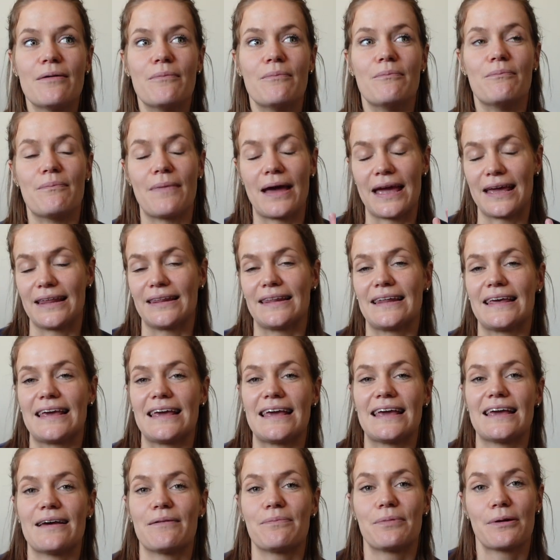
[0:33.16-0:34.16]

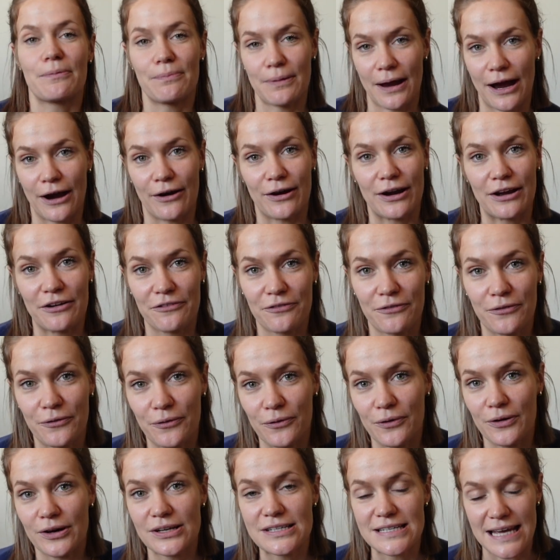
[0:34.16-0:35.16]
Mainly preparing
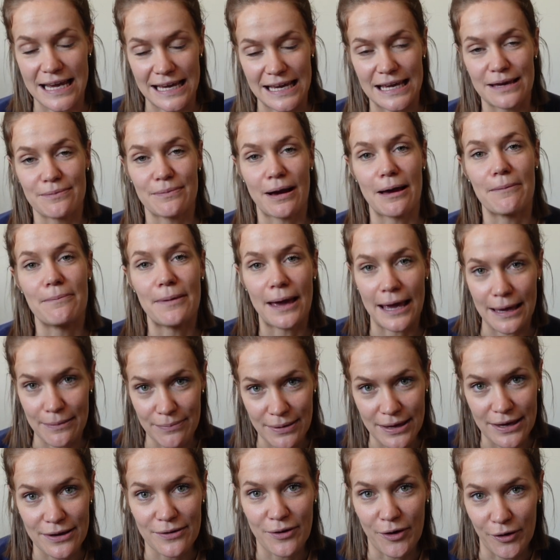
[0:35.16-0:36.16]
for taking my
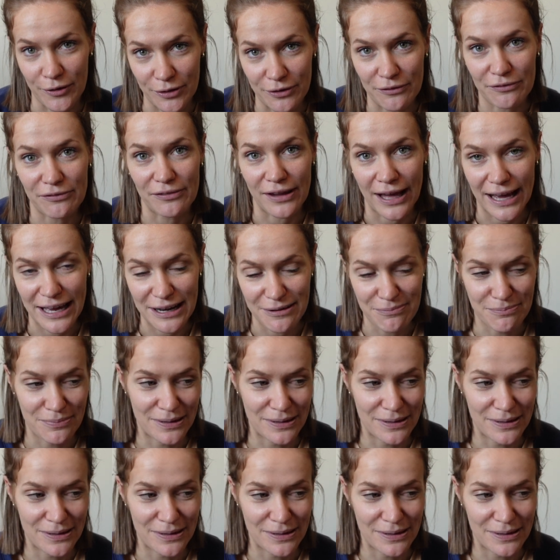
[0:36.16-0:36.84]
baby on the flight,